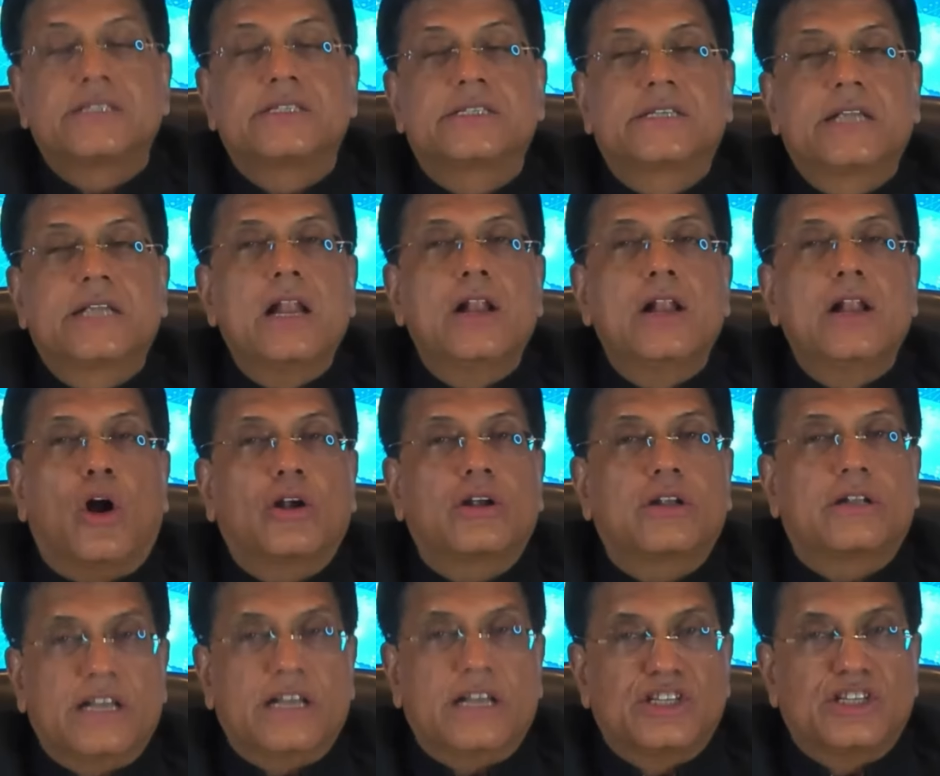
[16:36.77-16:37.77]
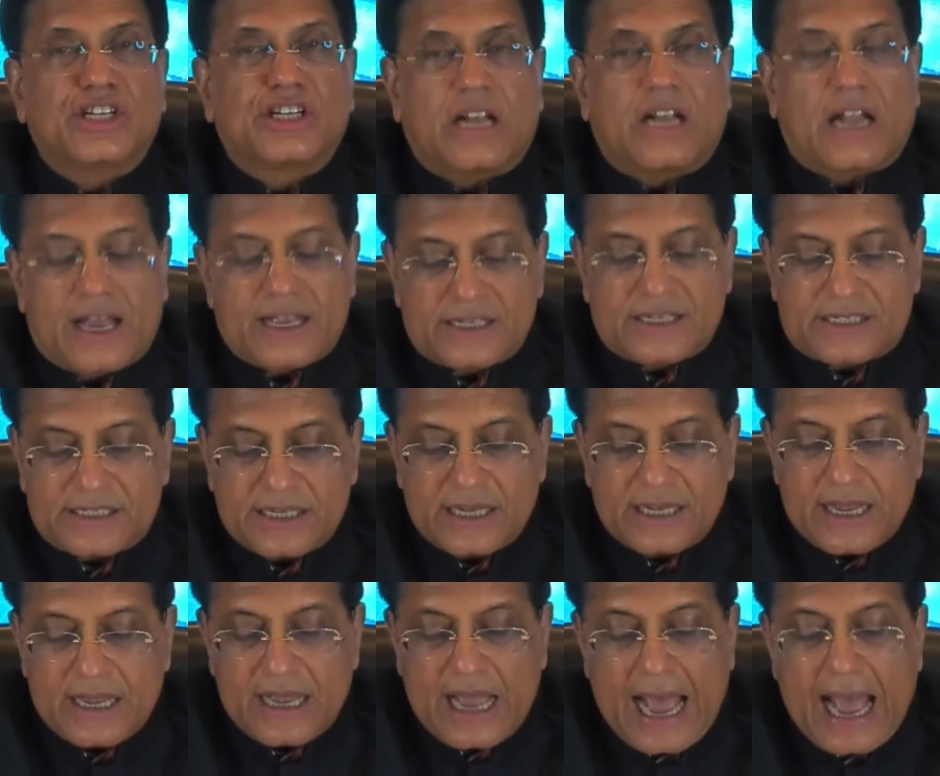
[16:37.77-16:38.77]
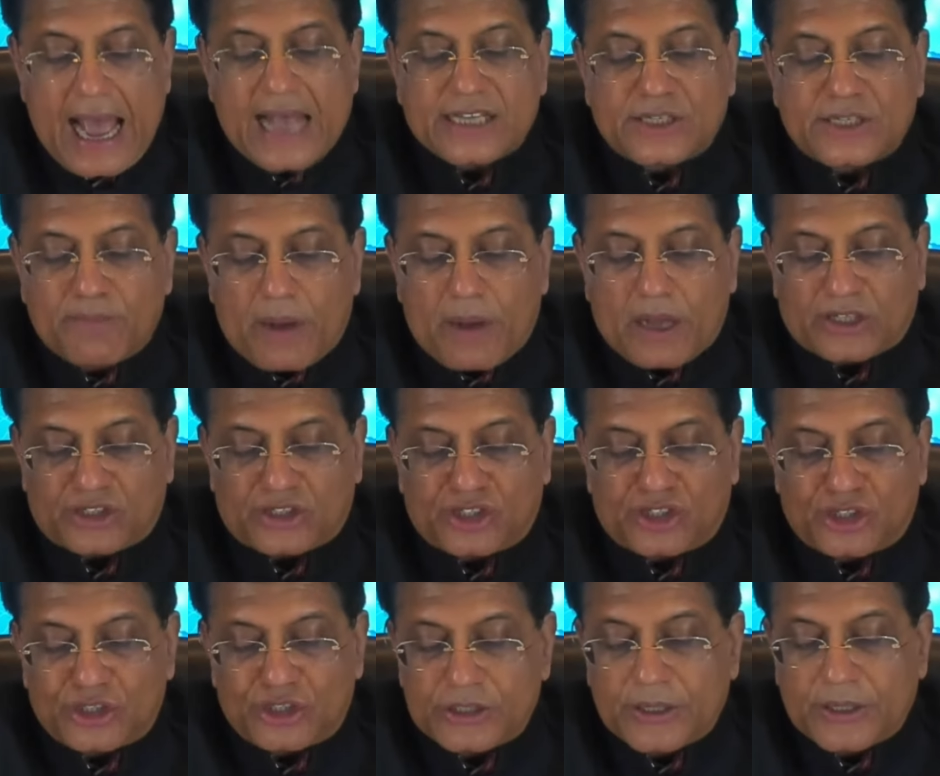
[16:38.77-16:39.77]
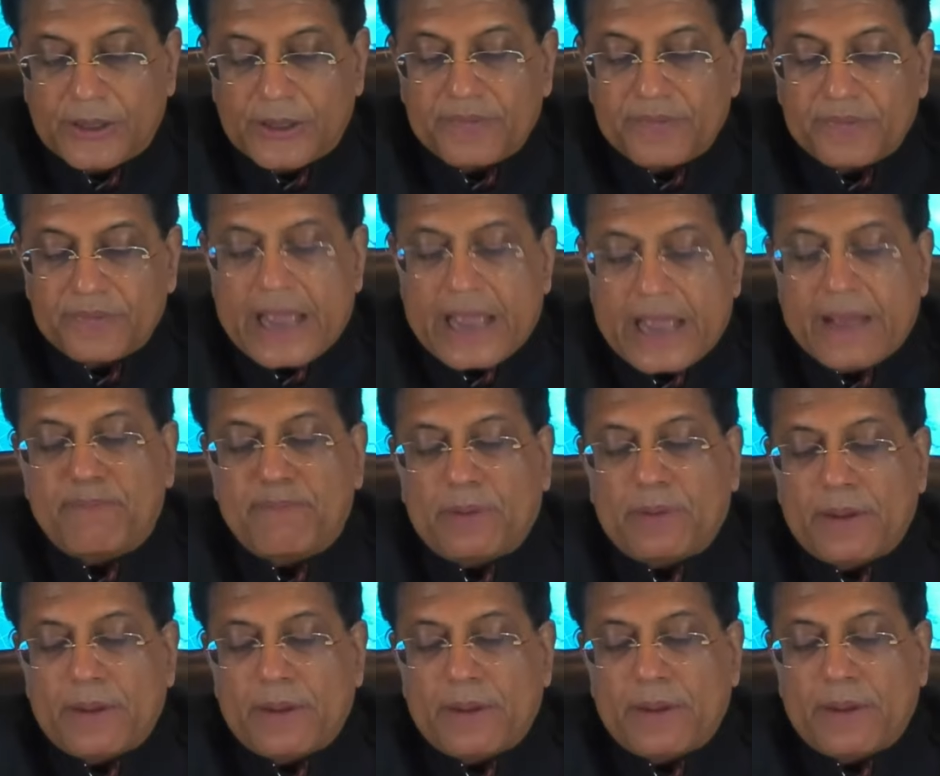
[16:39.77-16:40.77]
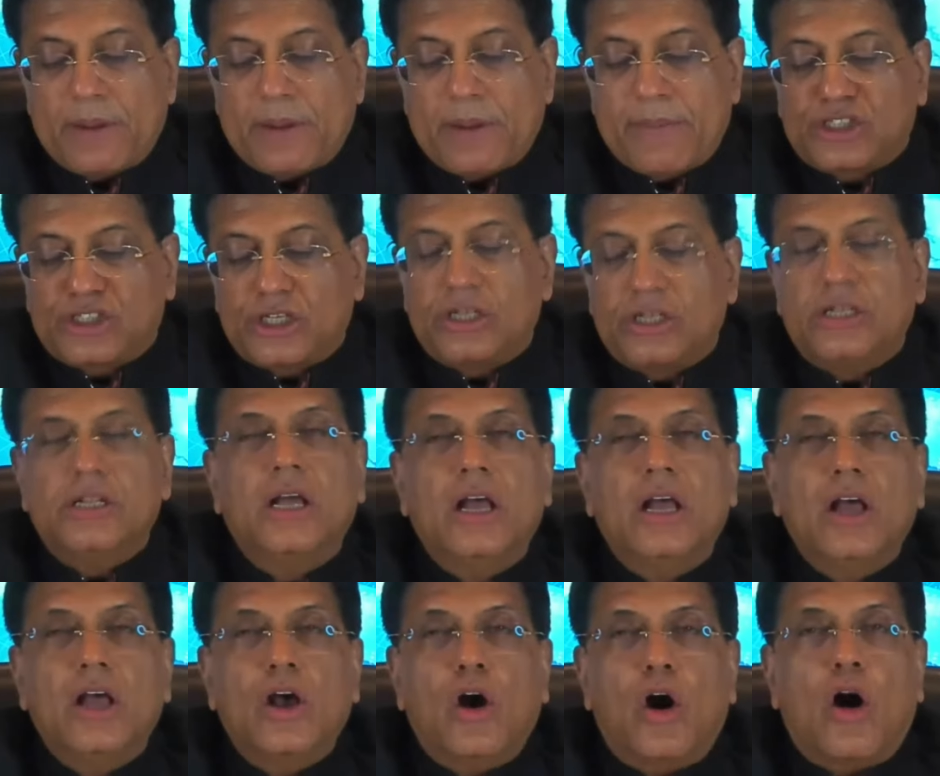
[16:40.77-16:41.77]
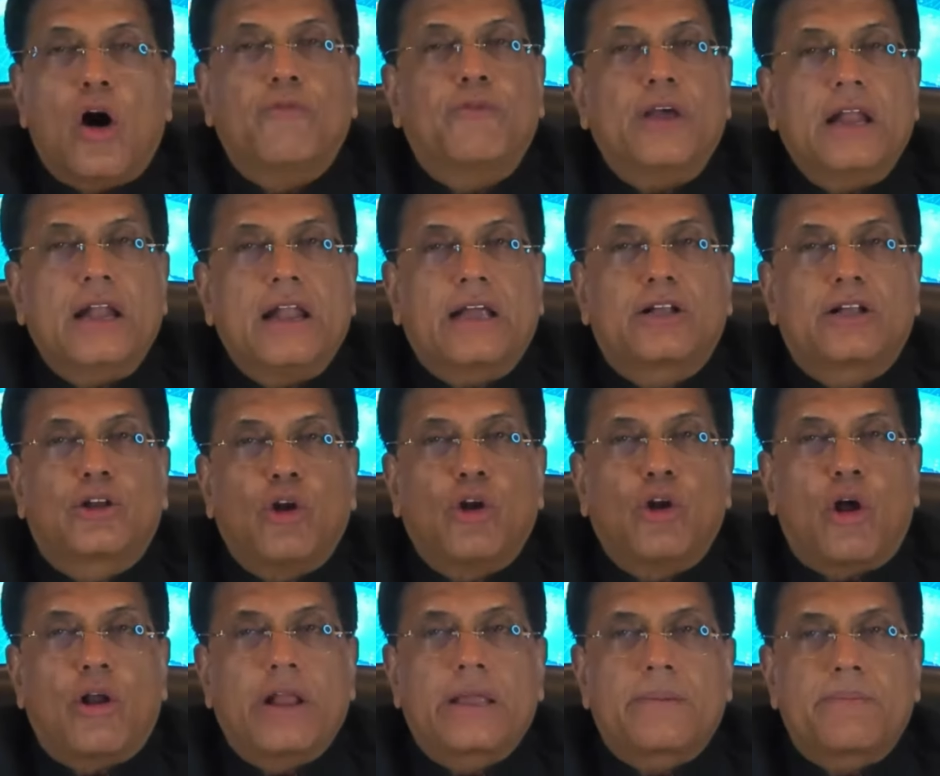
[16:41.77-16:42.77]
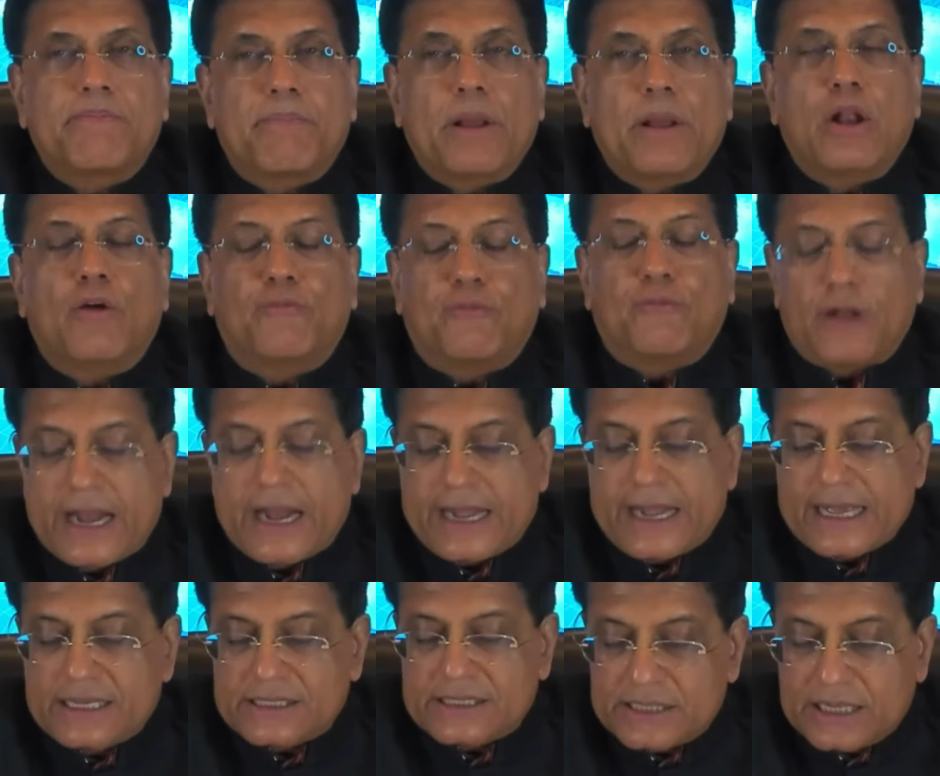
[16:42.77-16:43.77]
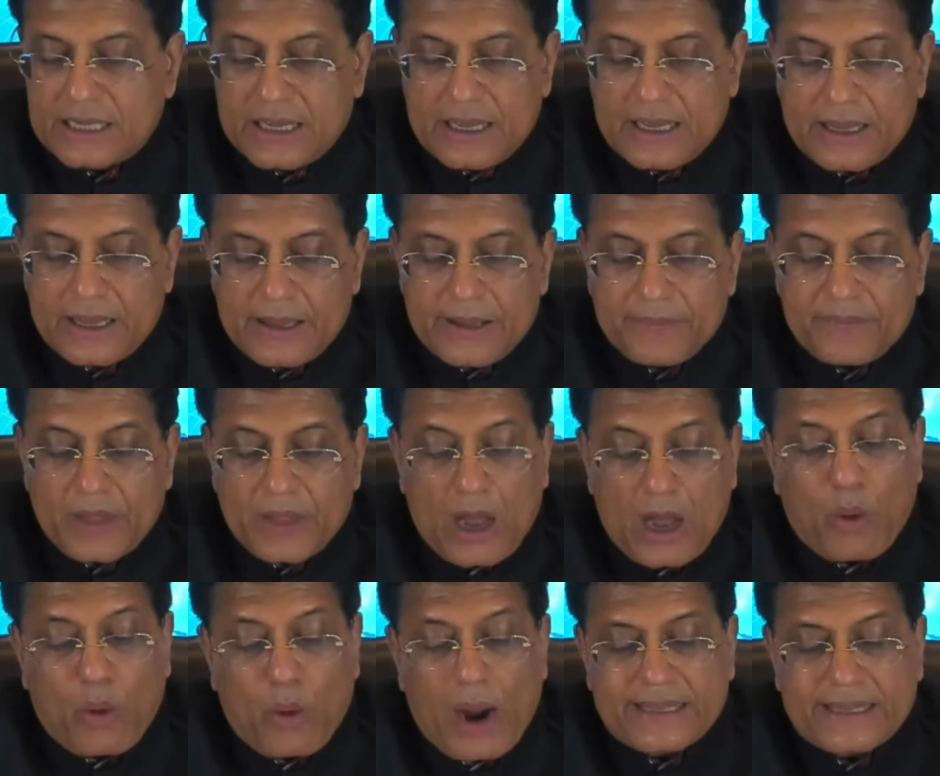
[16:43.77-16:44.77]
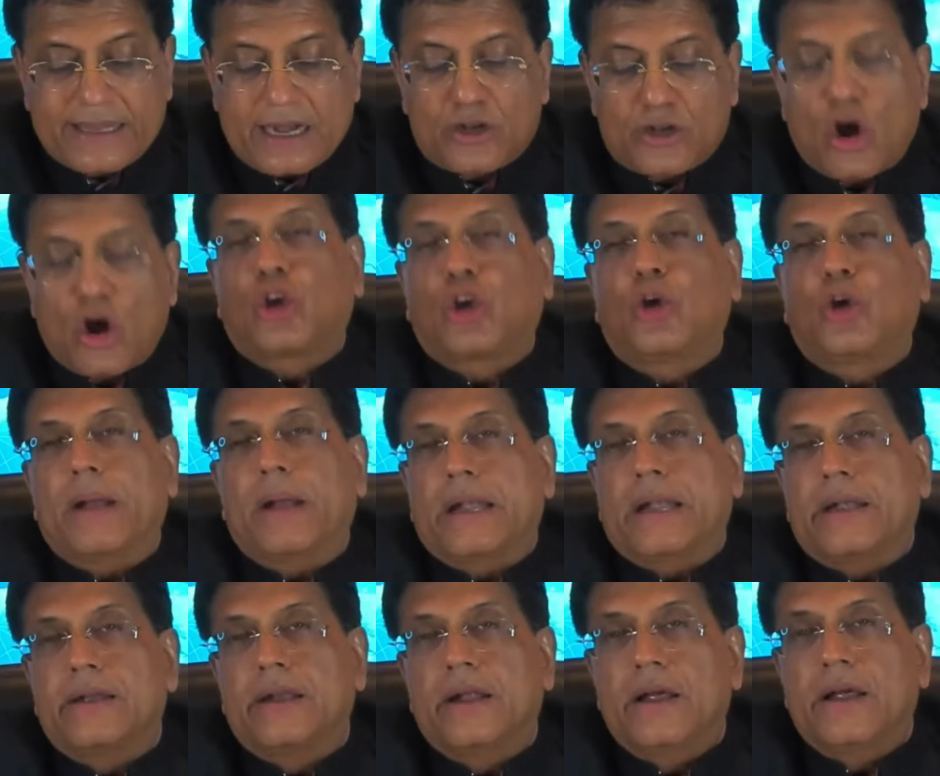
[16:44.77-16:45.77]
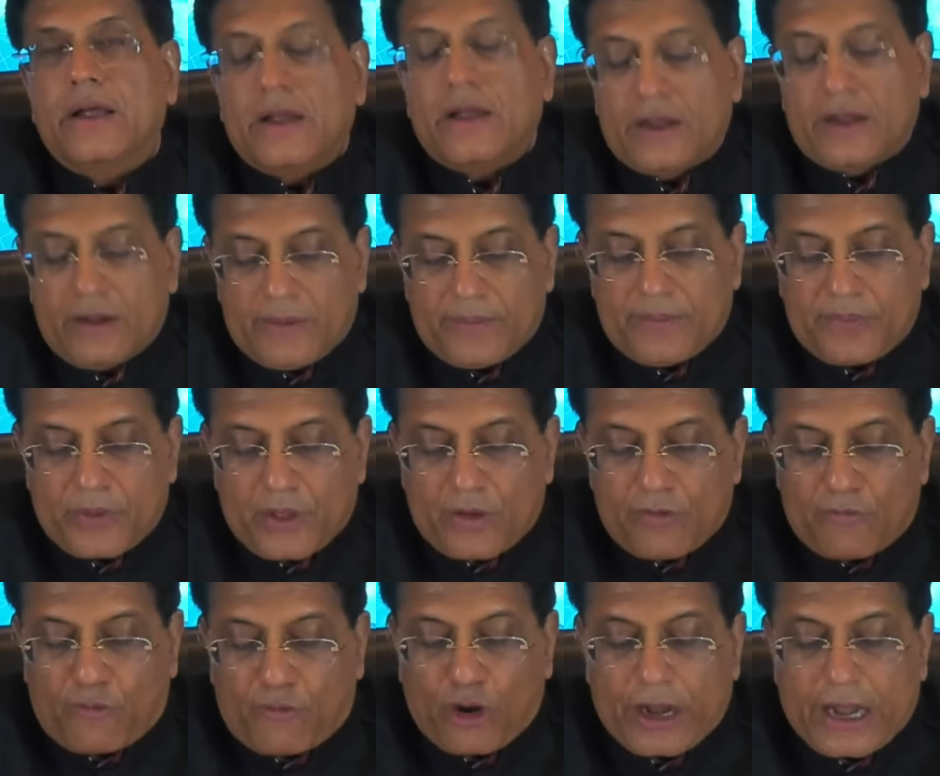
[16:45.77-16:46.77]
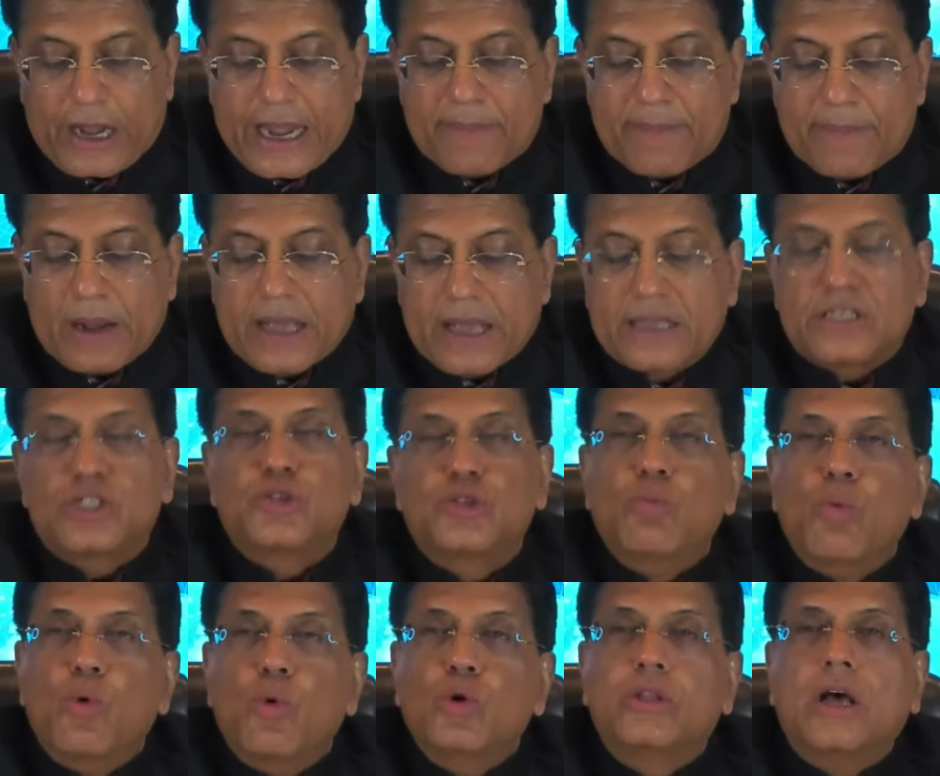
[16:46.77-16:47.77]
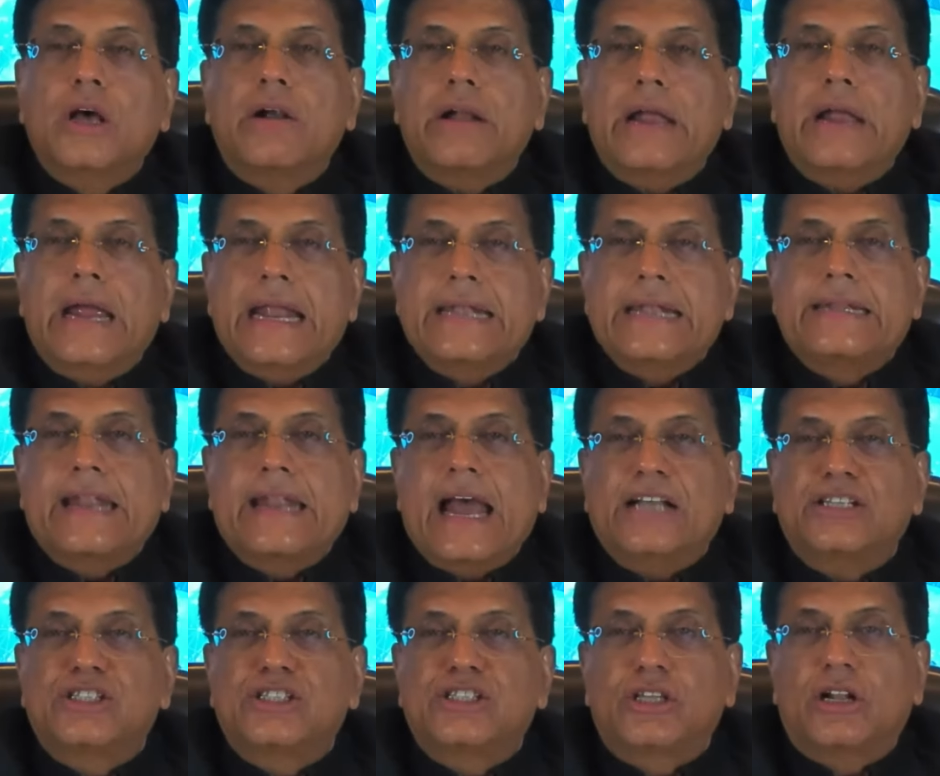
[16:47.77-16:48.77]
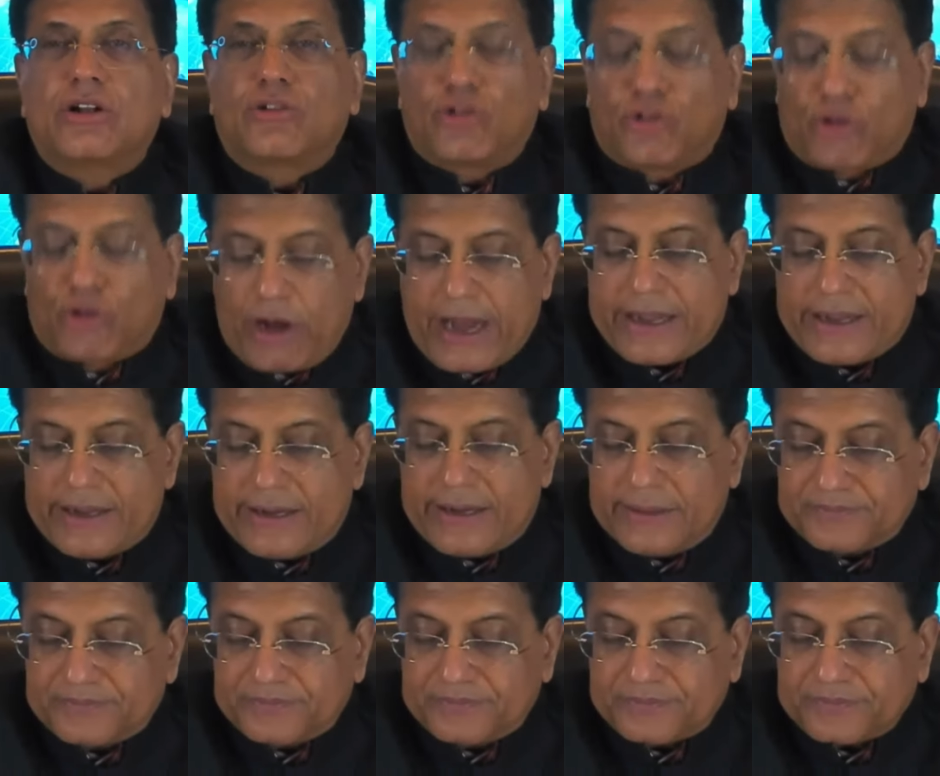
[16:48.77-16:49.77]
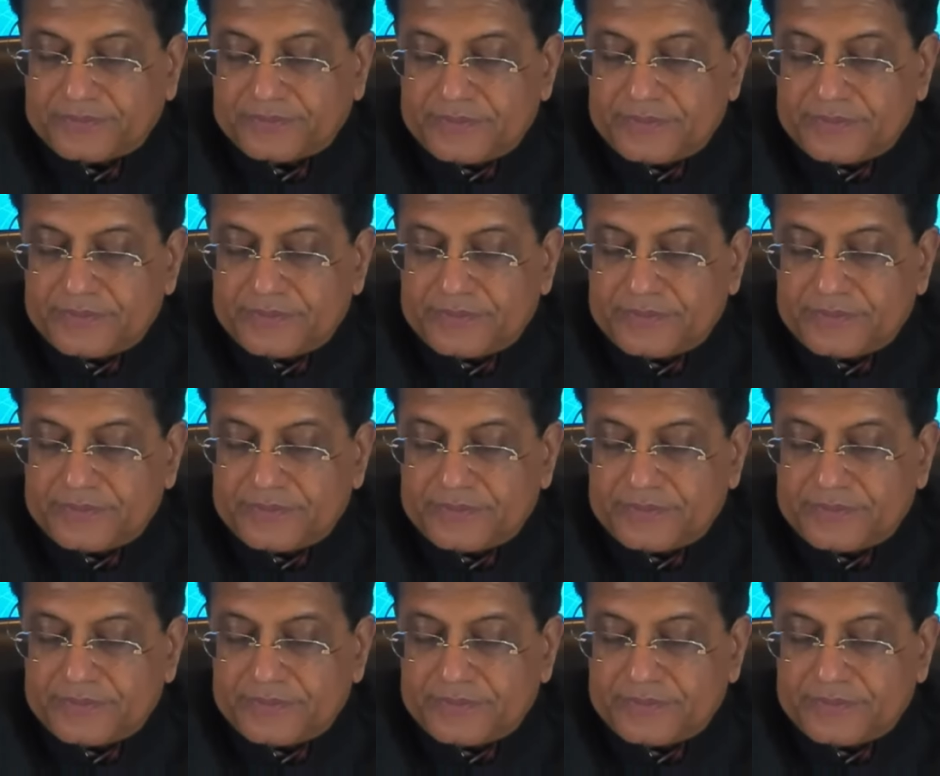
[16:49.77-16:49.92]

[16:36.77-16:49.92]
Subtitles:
are still not digitalized as much. Implementation of electronic bill of lading, a vital document for enabling smoother international trade,